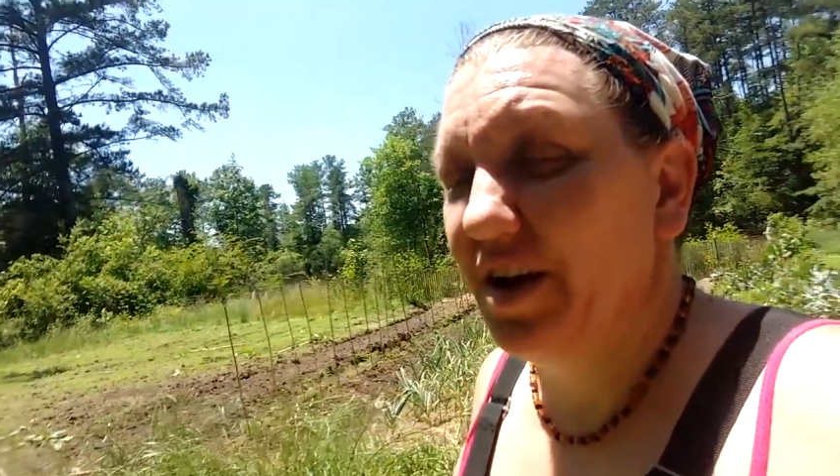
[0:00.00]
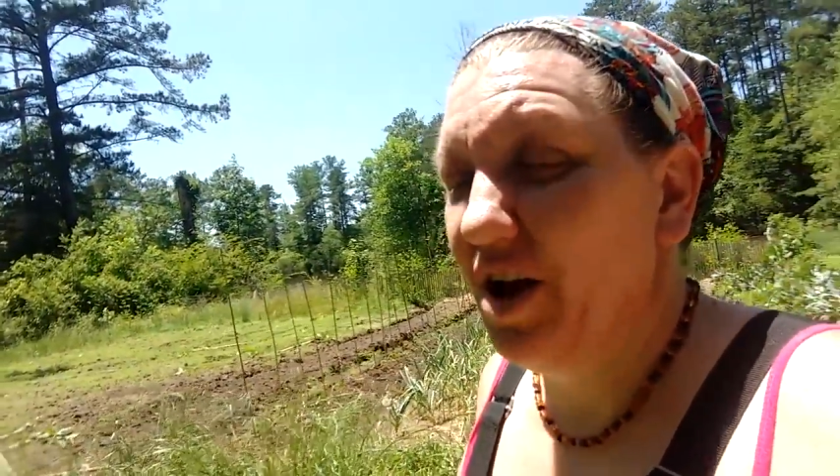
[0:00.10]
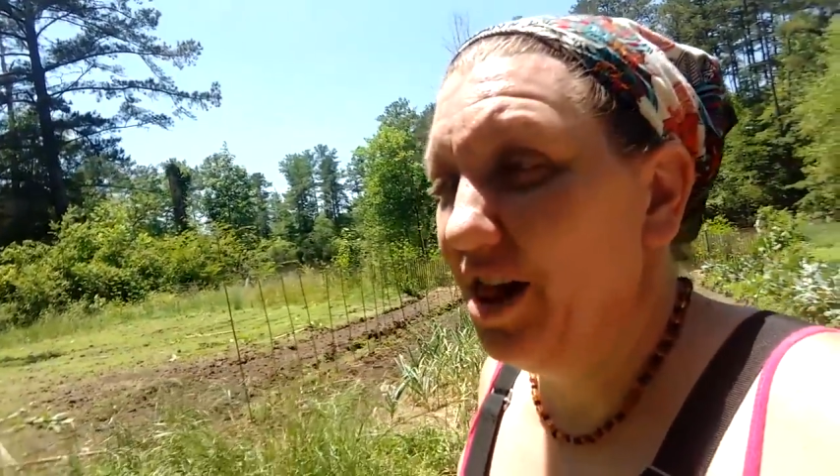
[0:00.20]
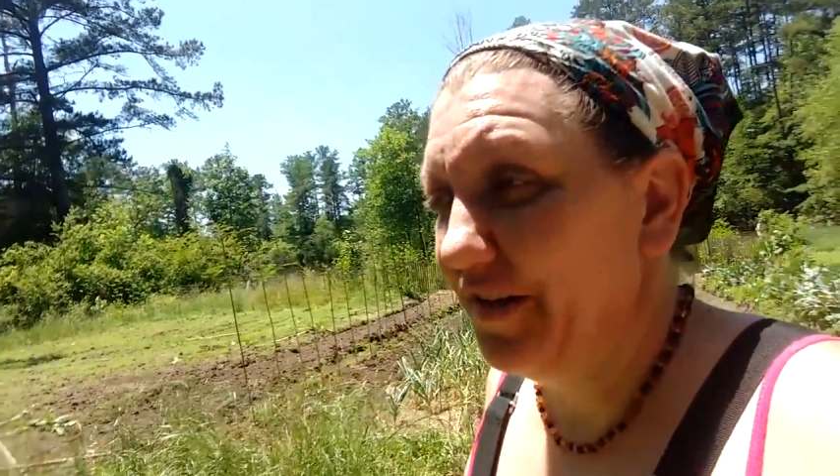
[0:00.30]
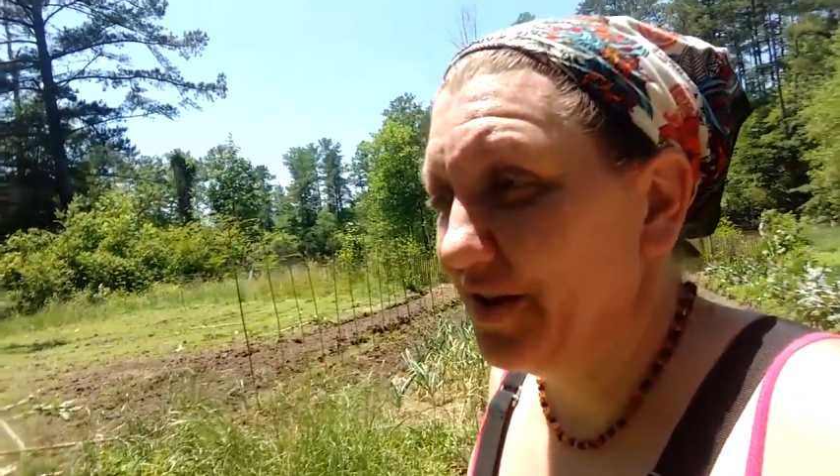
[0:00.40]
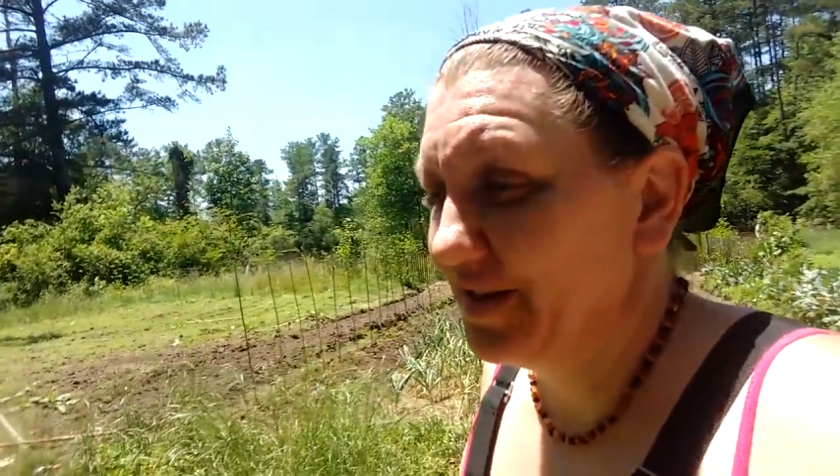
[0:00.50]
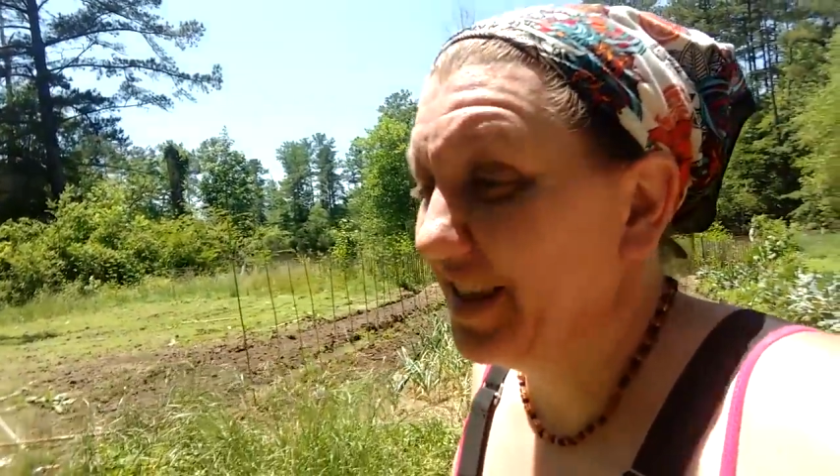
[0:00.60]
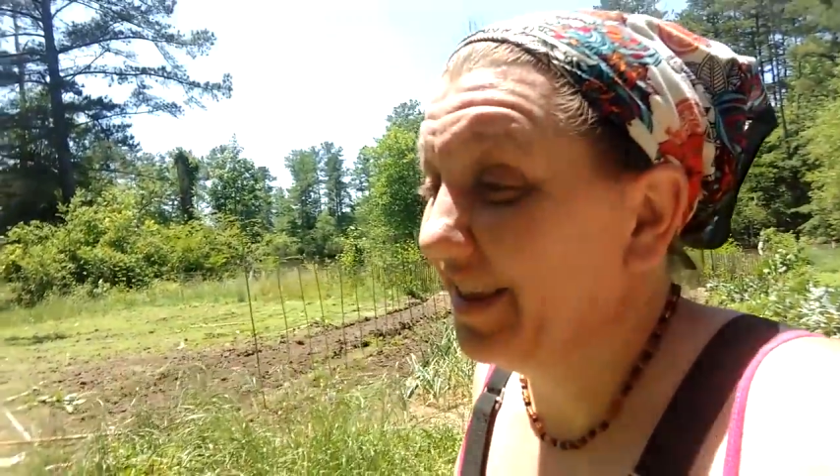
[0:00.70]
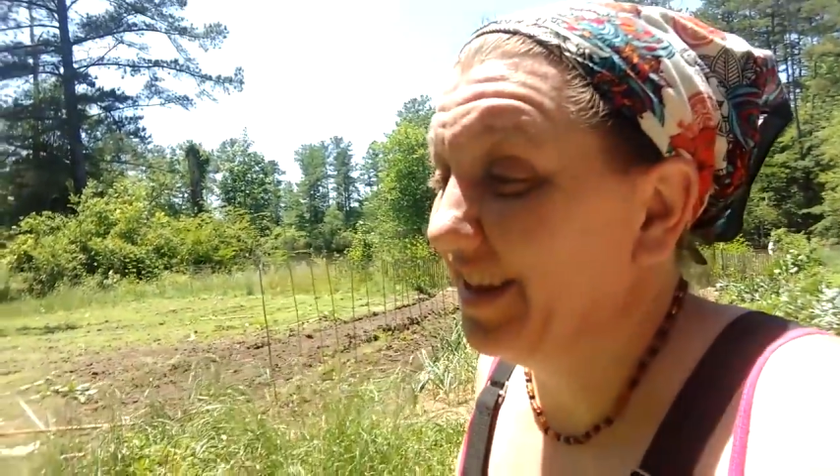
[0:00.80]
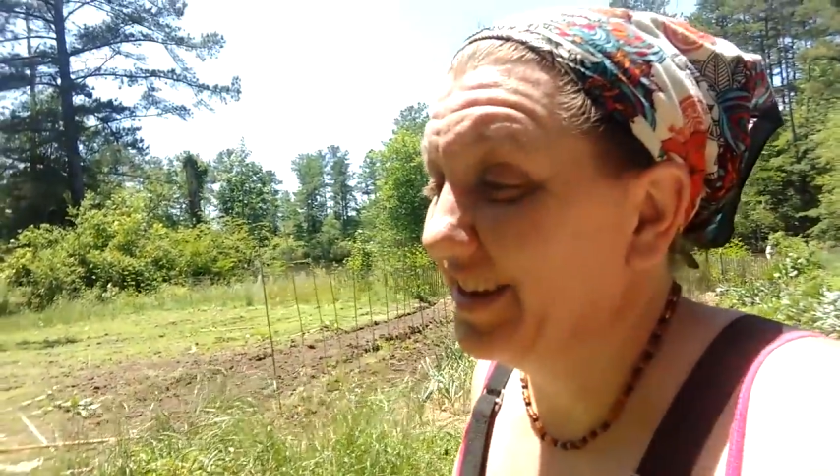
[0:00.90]
all of those
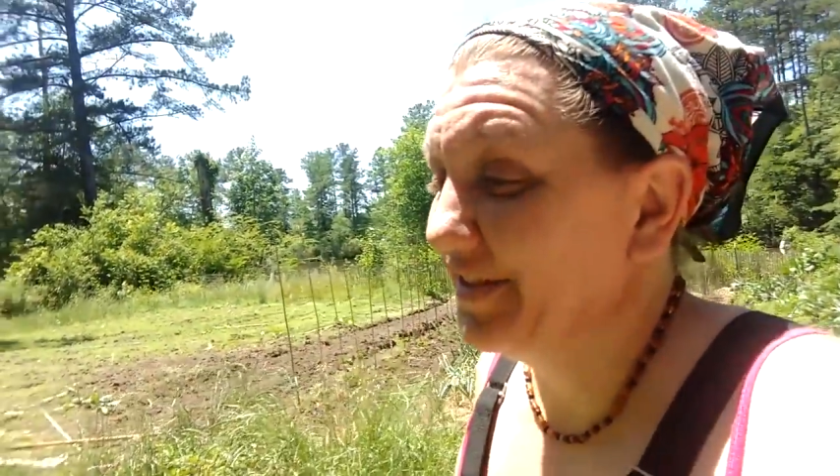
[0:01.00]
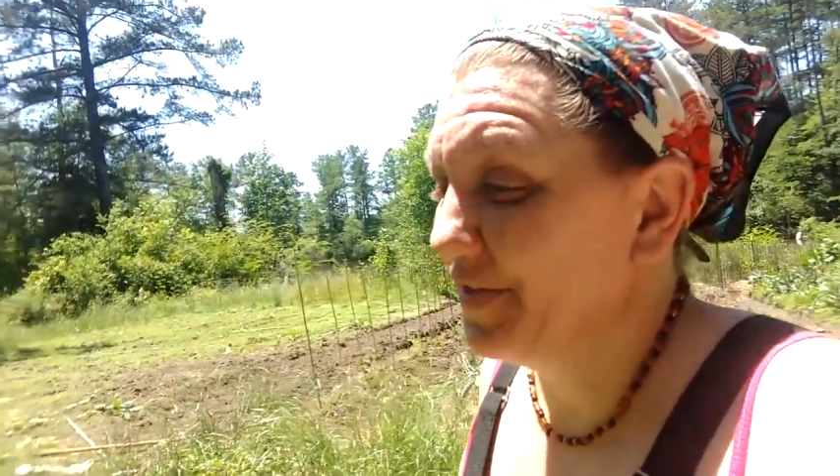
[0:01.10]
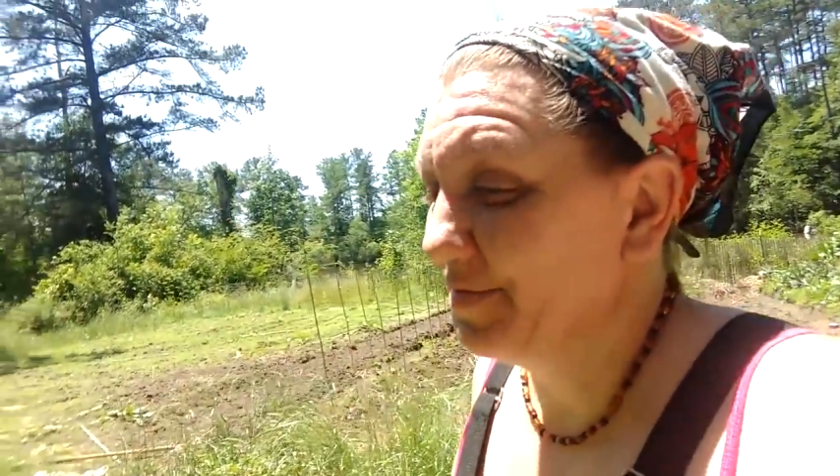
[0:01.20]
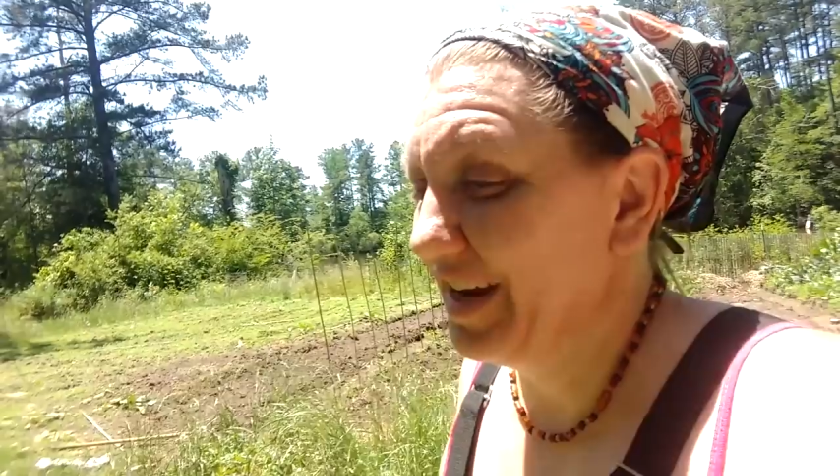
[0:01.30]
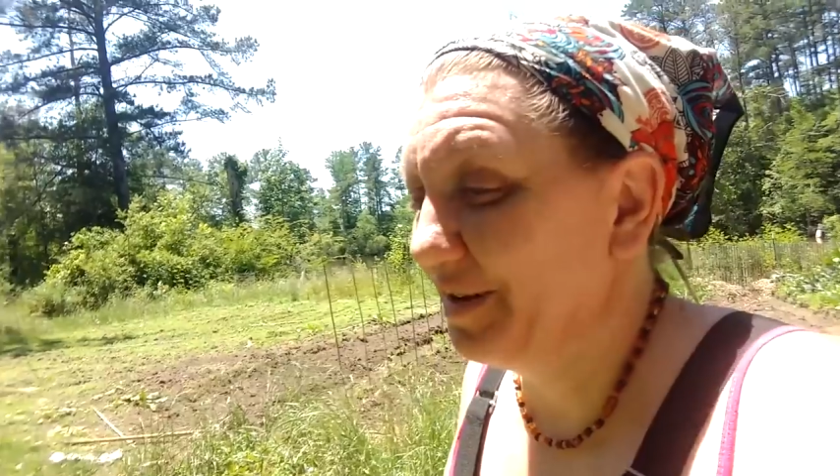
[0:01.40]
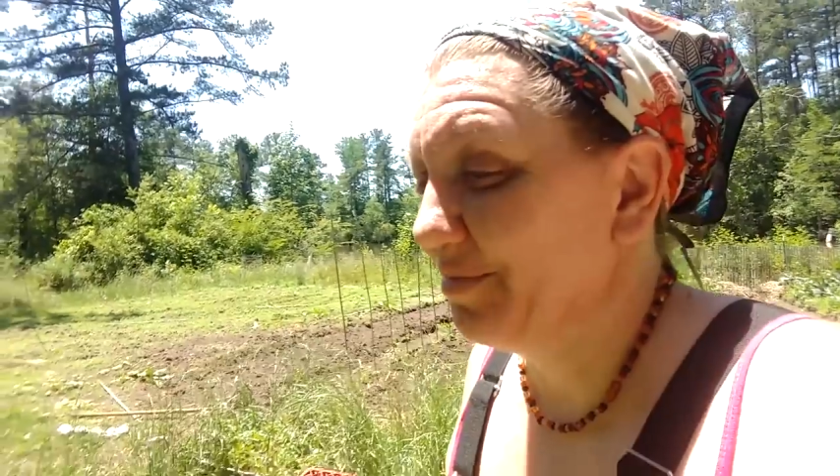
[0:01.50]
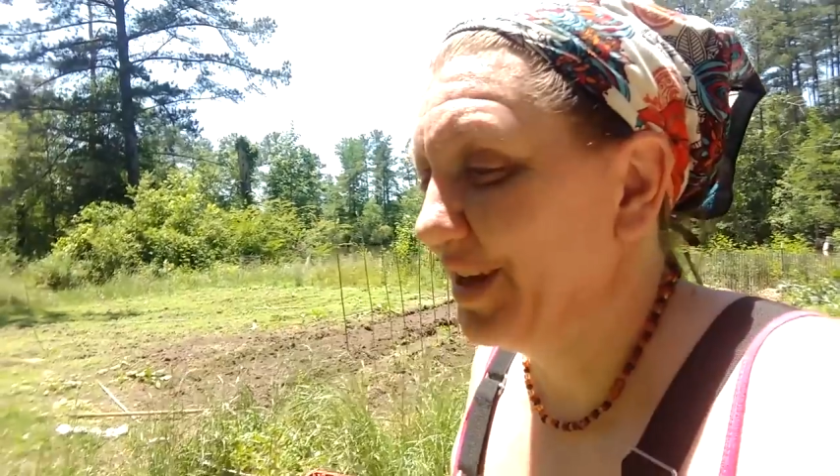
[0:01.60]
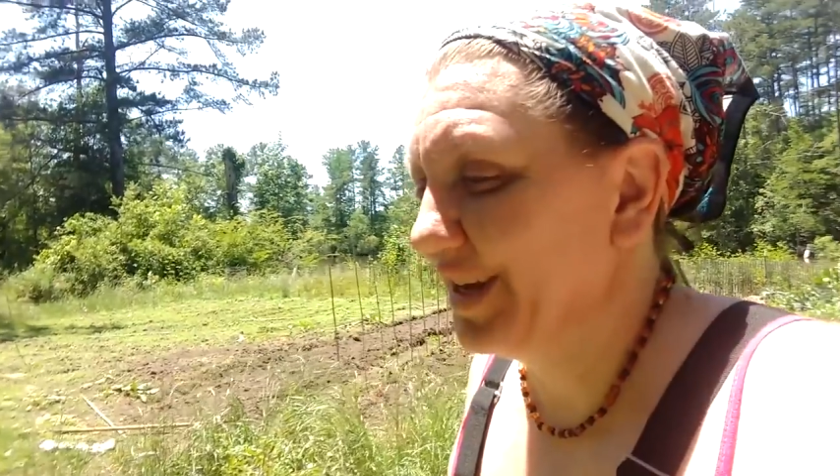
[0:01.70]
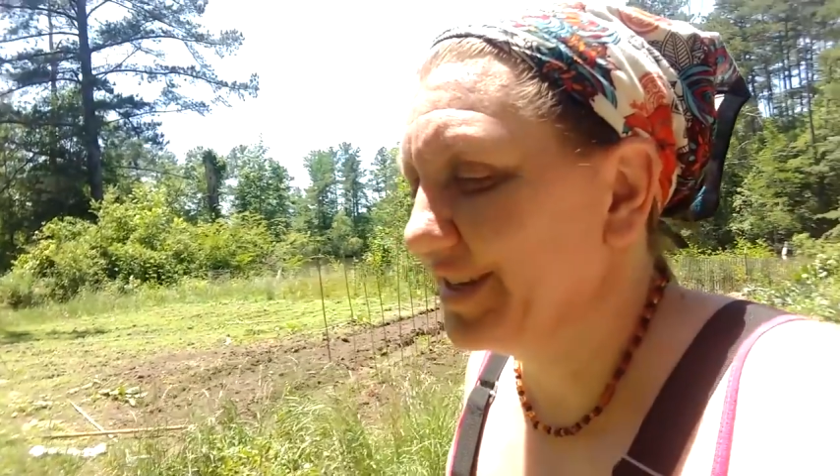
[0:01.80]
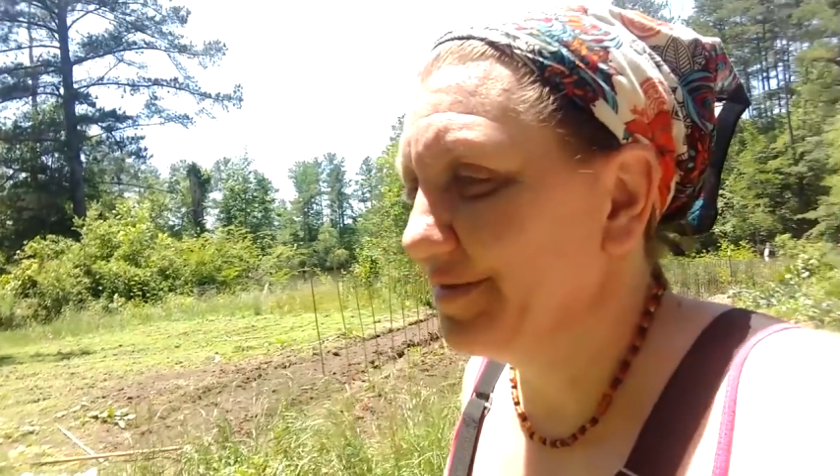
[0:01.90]
other things from taking
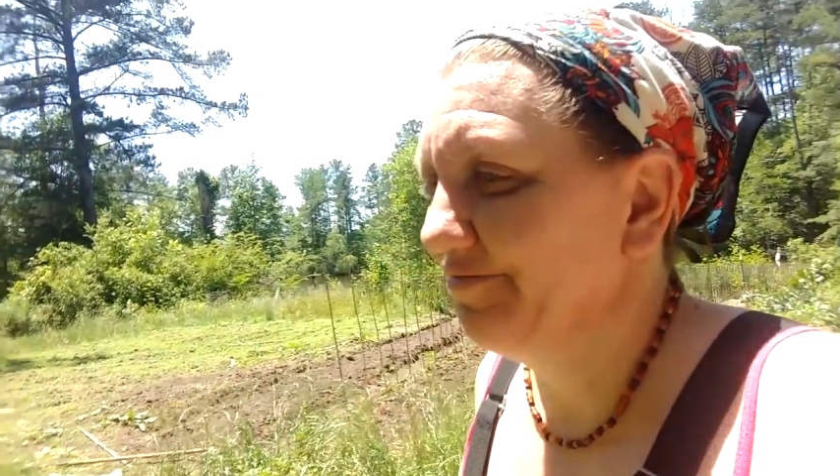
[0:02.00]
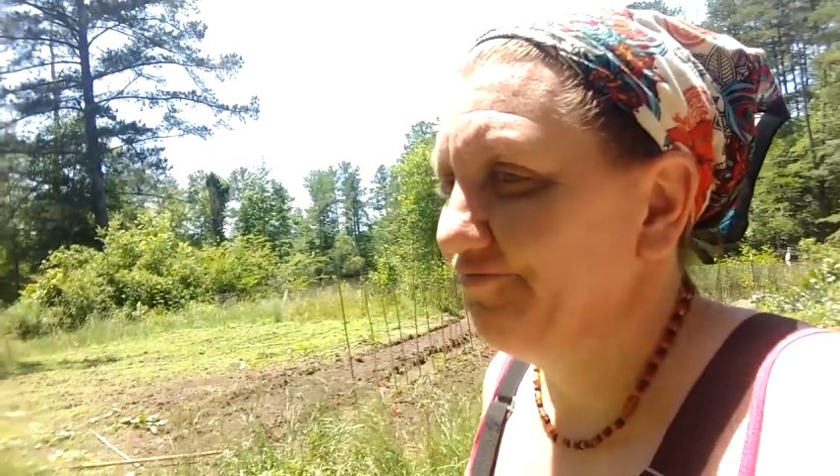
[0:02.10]
place.